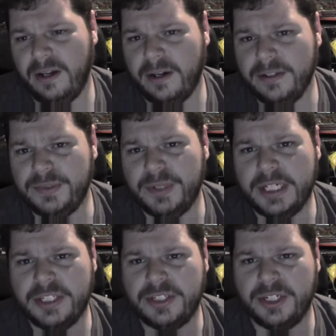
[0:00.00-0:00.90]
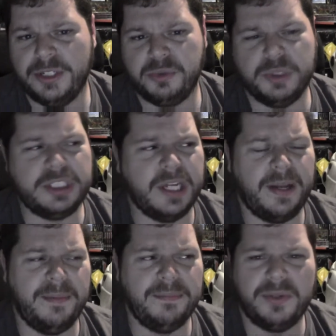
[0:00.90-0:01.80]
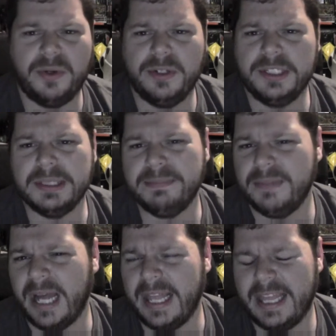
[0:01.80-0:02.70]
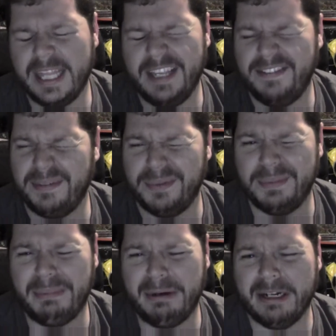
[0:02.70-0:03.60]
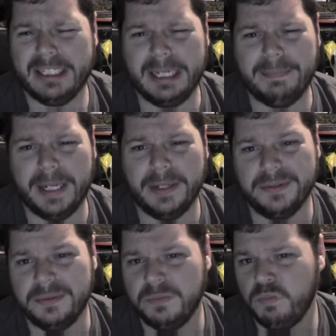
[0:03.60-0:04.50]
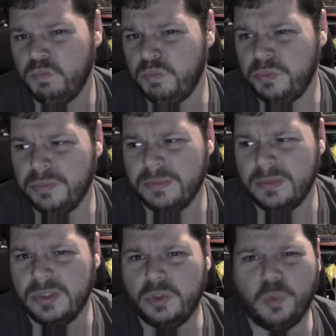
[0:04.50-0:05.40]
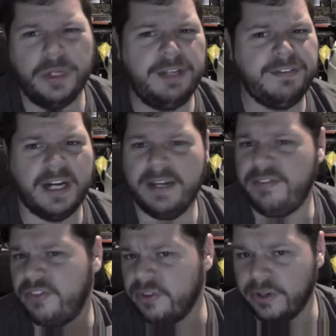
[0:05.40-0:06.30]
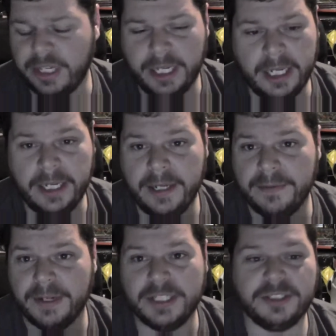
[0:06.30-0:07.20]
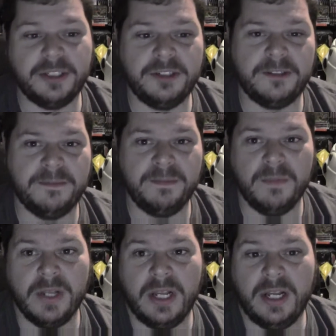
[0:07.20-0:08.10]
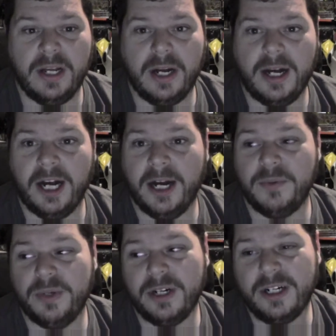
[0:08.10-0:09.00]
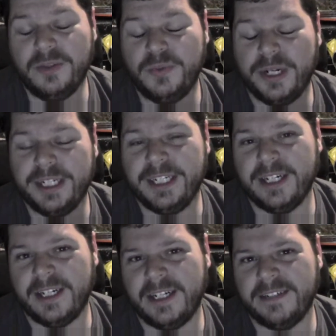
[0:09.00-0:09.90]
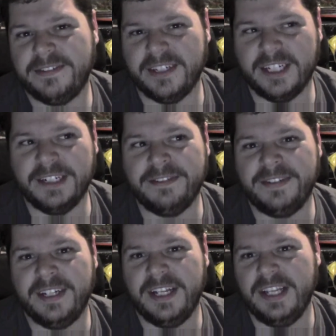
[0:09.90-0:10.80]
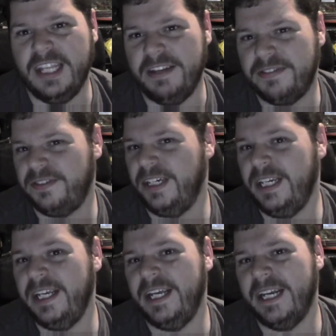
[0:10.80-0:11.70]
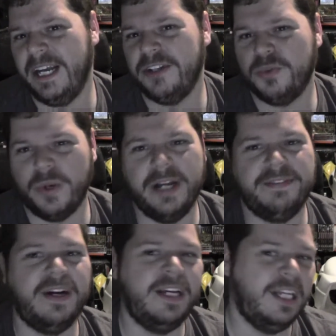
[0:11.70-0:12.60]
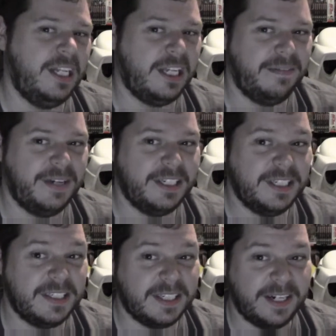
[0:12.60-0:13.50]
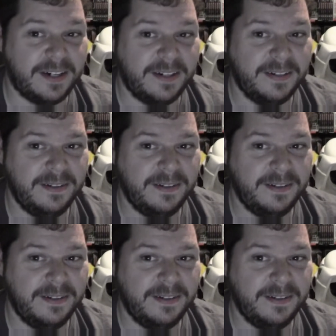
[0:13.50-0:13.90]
All the registers, which I'm told is a, I think if I remember correctly, about 25, 30 registers, uh, we're all running off of the free in-house Wi-Fi in the convention center.